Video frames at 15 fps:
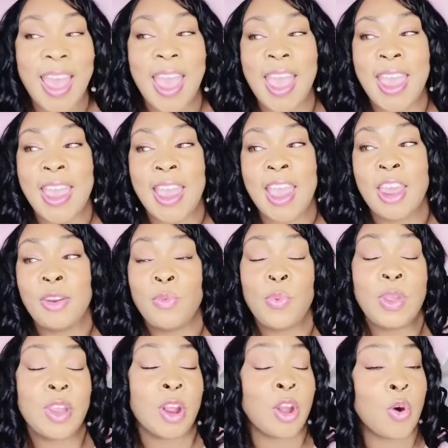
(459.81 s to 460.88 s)
And
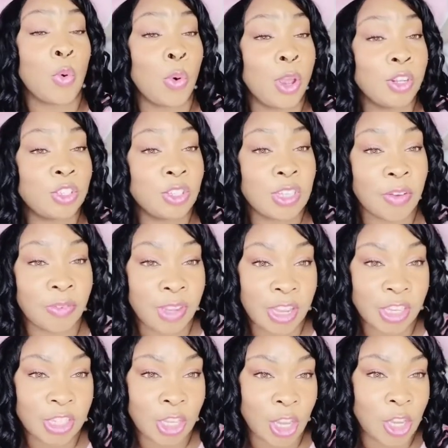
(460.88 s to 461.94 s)
we are going to definitely
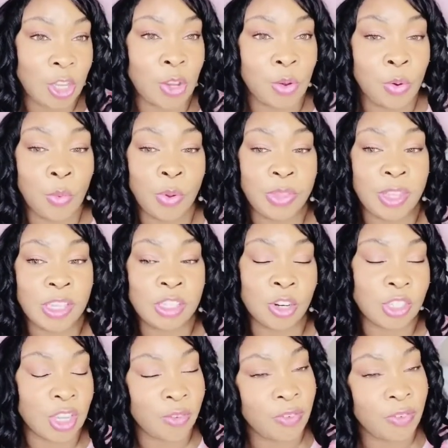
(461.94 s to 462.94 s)
continue with these nursing